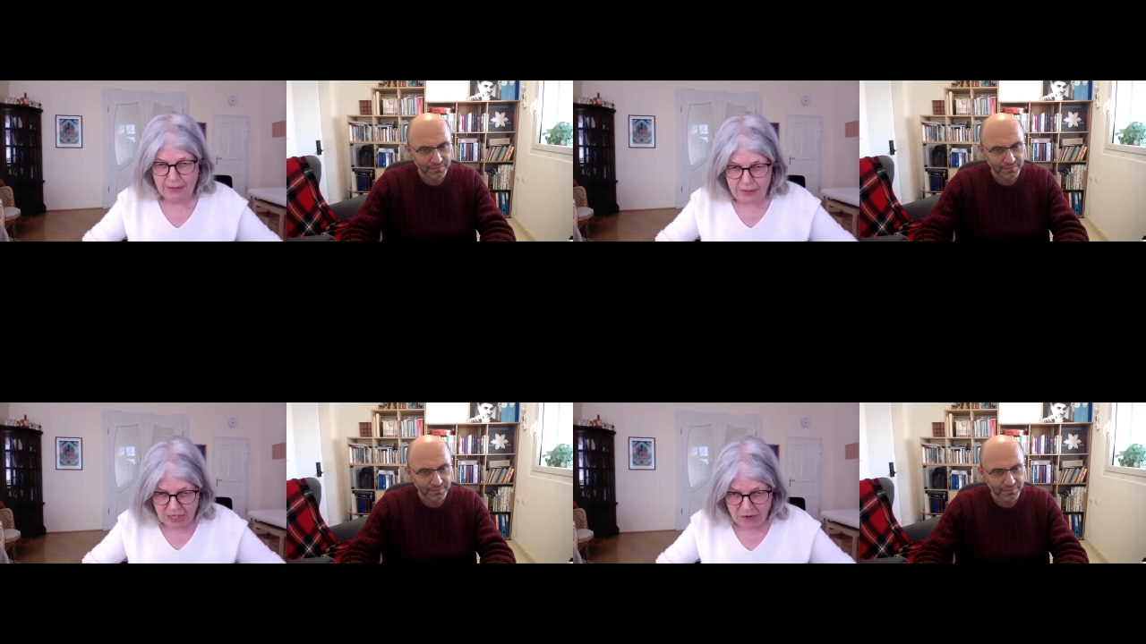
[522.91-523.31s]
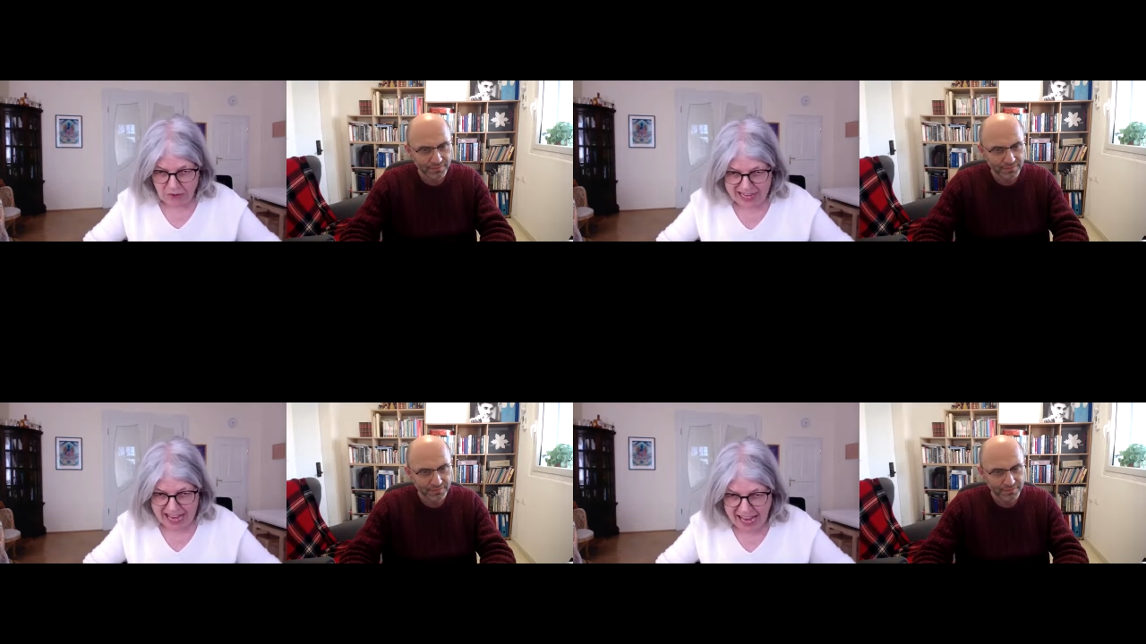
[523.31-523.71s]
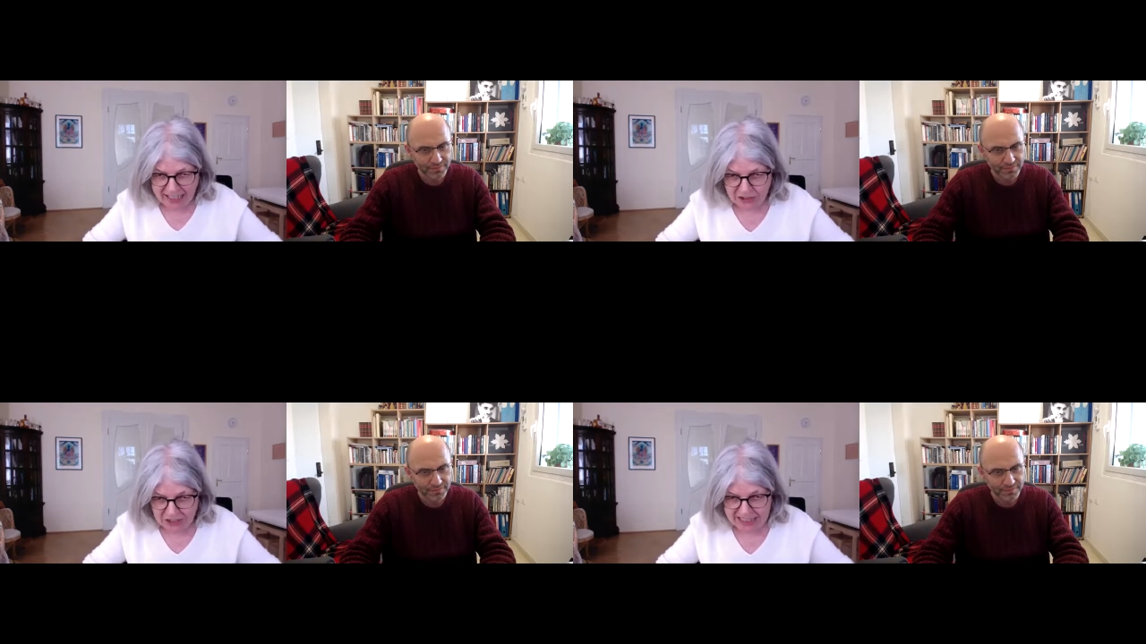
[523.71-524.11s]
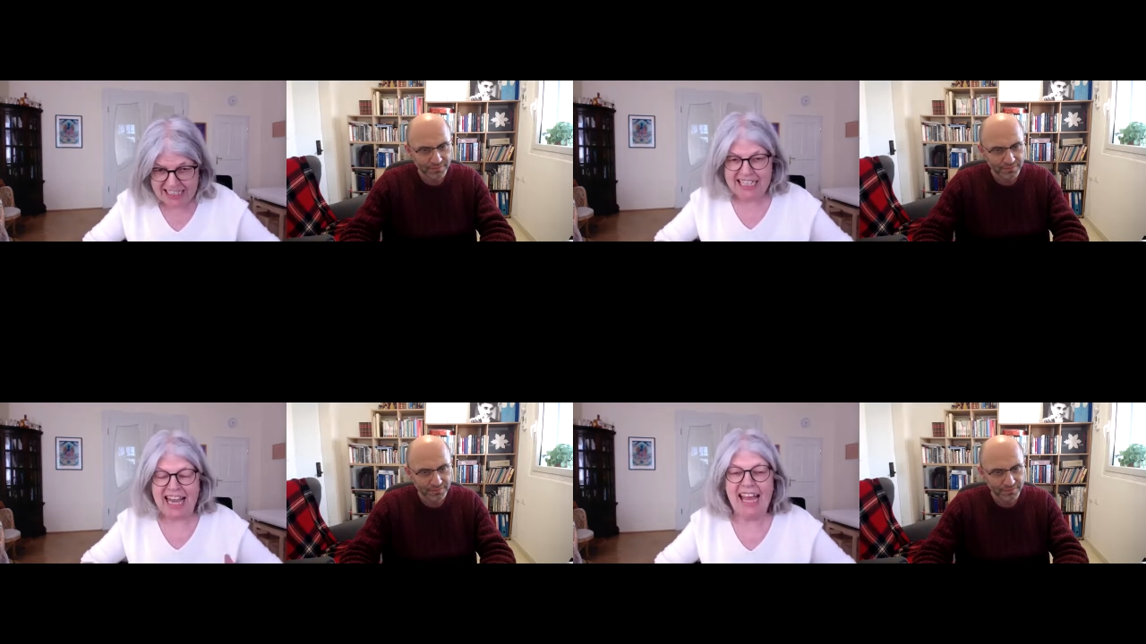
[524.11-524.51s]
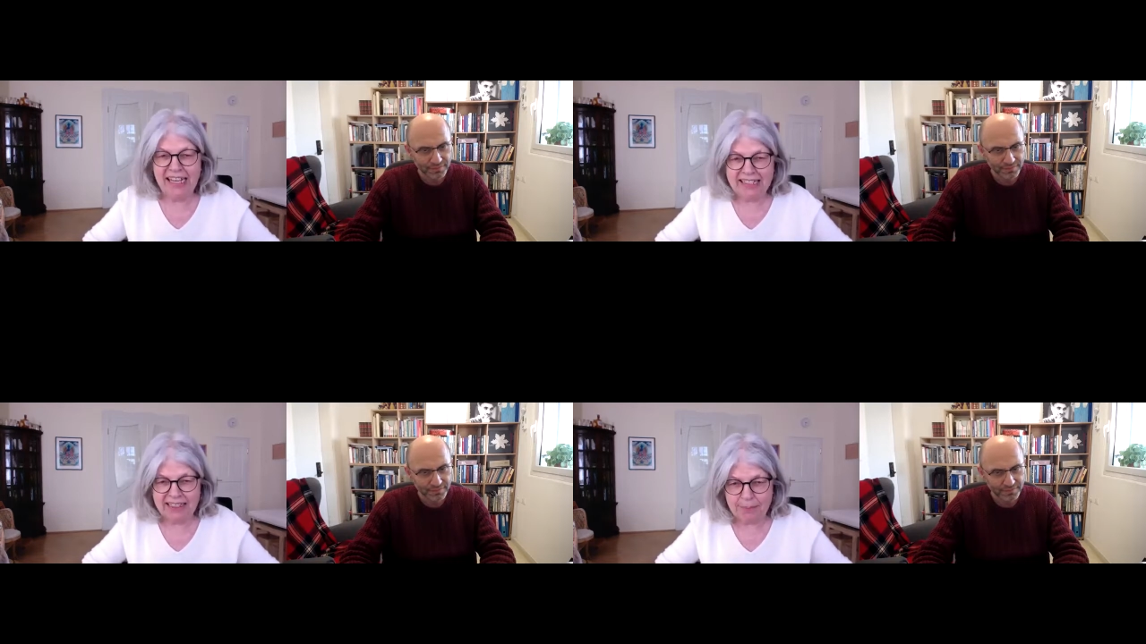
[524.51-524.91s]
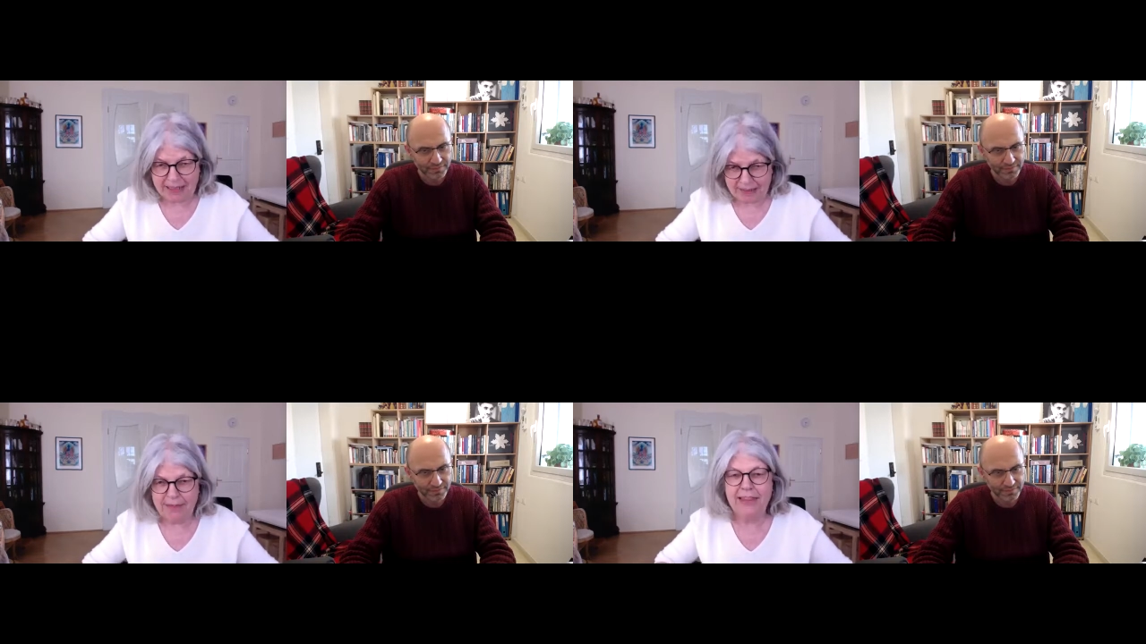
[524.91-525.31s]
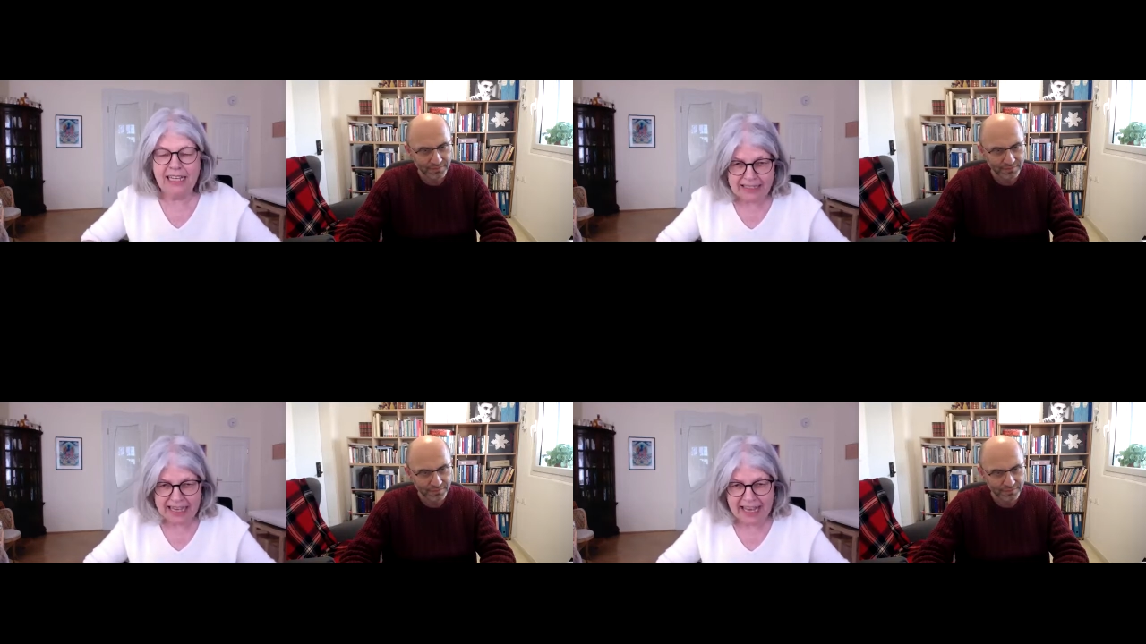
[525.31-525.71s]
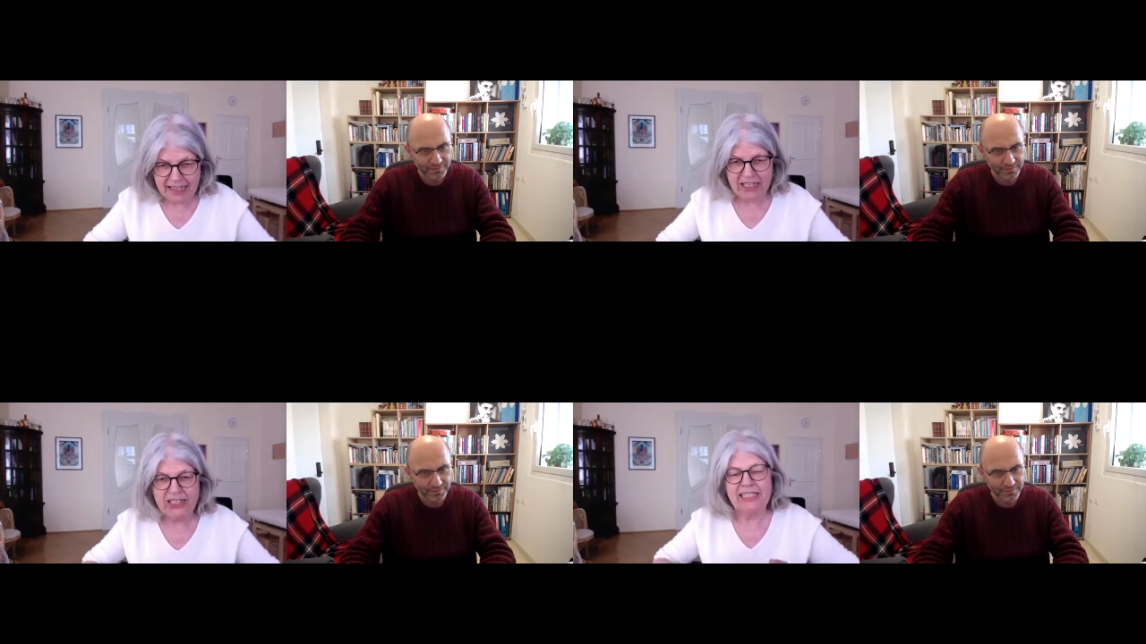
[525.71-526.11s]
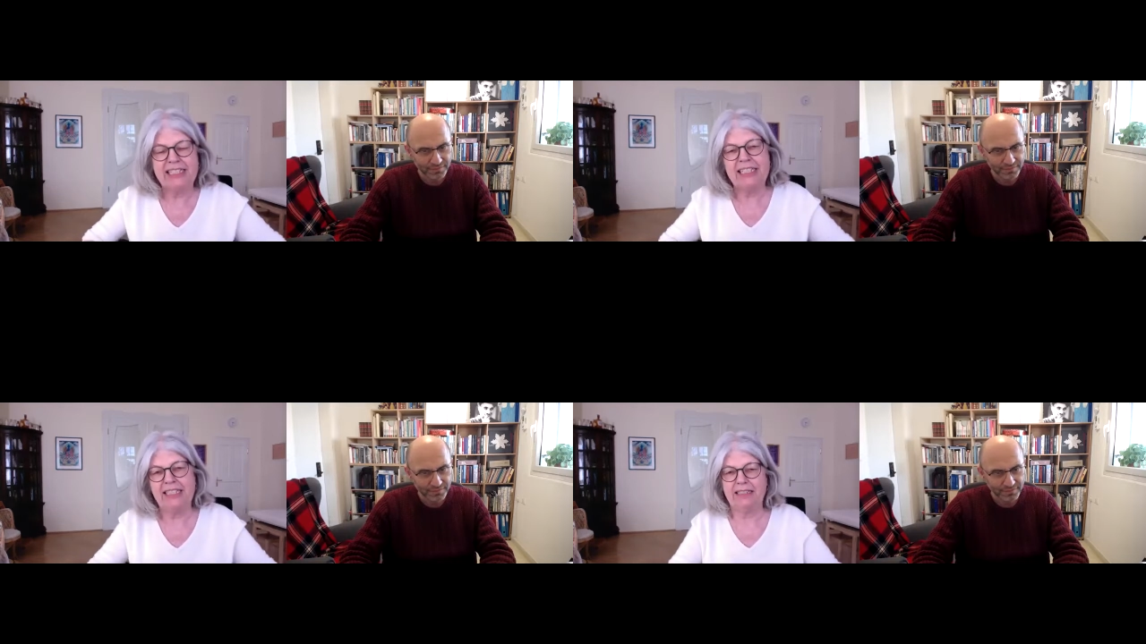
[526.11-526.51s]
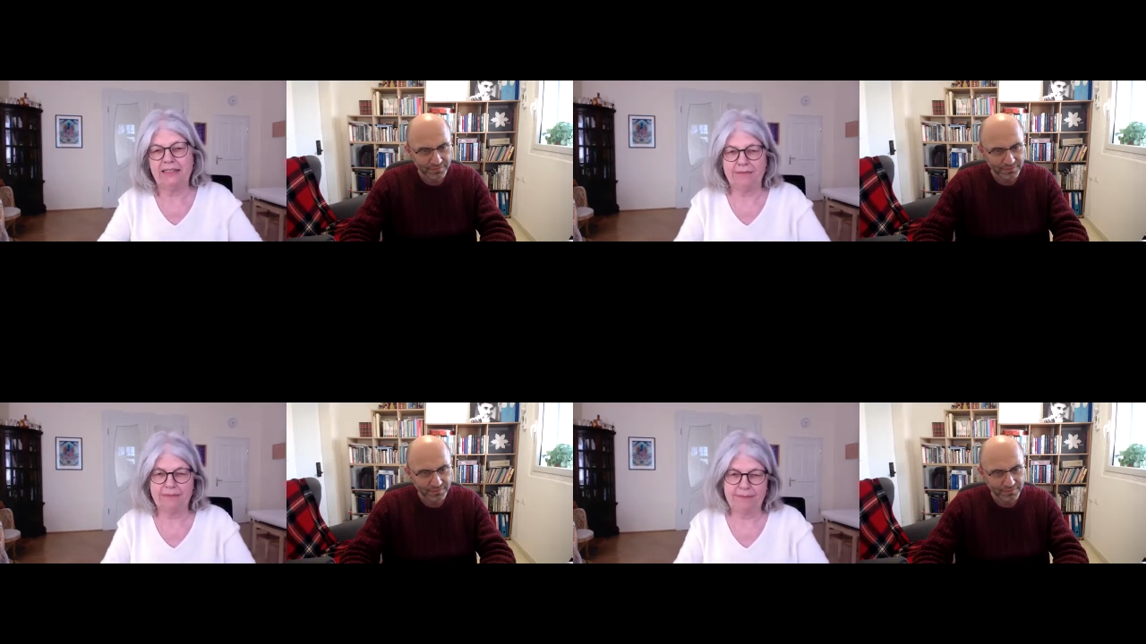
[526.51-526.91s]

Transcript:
Speaker 1: the reaction is anger but this anger is hidden